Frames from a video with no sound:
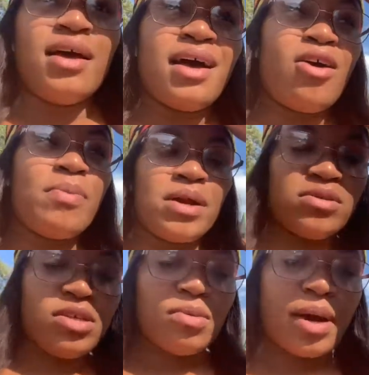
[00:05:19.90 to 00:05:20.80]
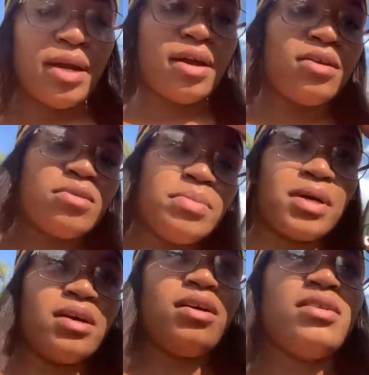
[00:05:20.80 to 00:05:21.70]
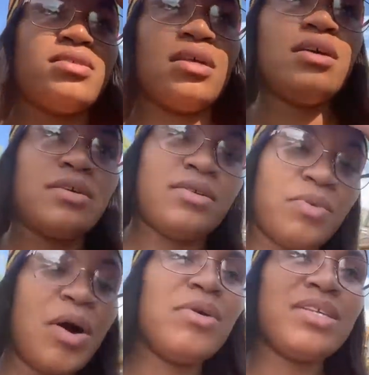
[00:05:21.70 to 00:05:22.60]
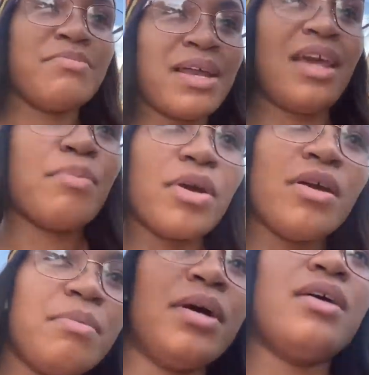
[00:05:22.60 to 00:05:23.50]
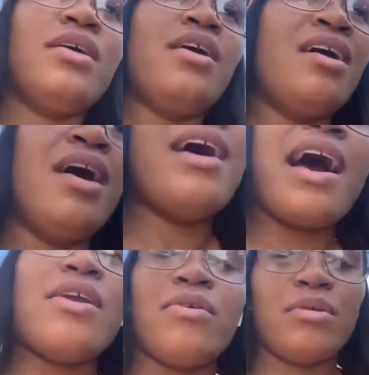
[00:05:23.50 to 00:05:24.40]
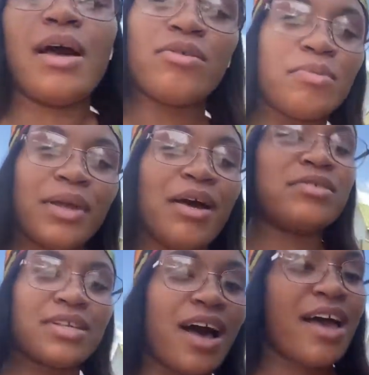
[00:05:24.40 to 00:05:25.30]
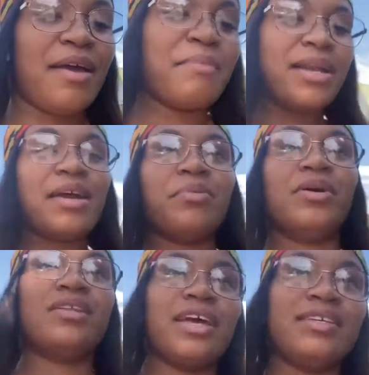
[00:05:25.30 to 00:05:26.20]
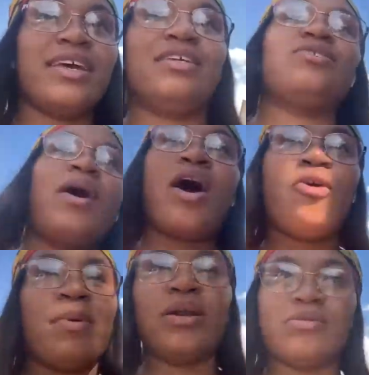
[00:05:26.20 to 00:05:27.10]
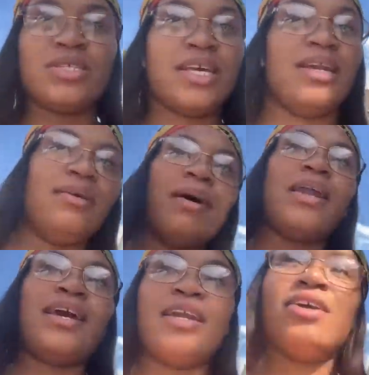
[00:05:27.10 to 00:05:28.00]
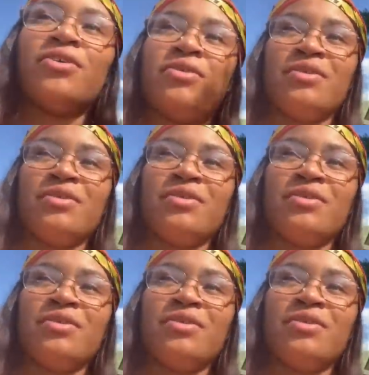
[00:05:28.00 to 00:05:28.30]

I hope I don't see nobody I know because, well, it's my neighborhood, but I don't I don't be outside in my neighborhood like that. So I hope I don't see anybody I know.